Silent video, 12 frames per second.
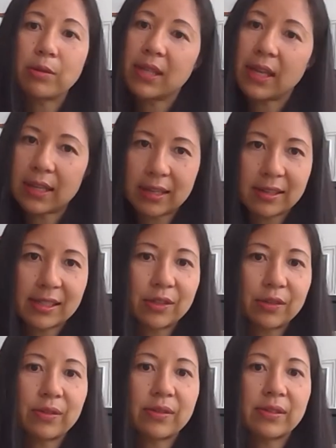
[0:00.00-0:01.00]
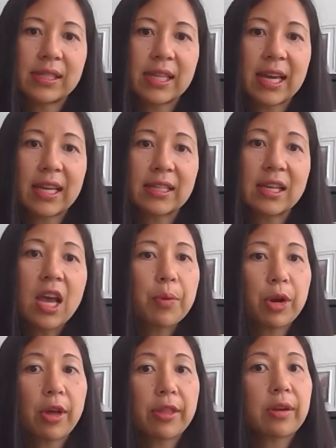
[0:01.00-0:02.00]
post-secondary students that
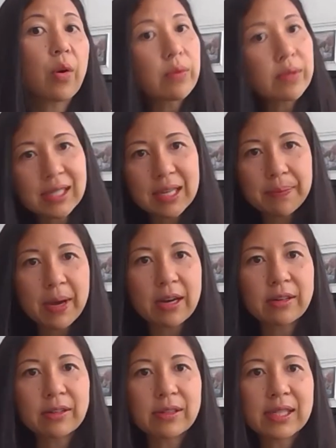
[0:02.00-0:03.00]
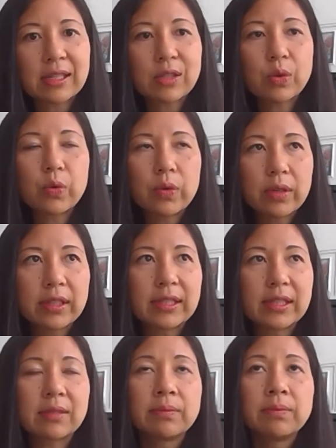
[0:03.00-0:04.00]
put on their own sleep outs at schools.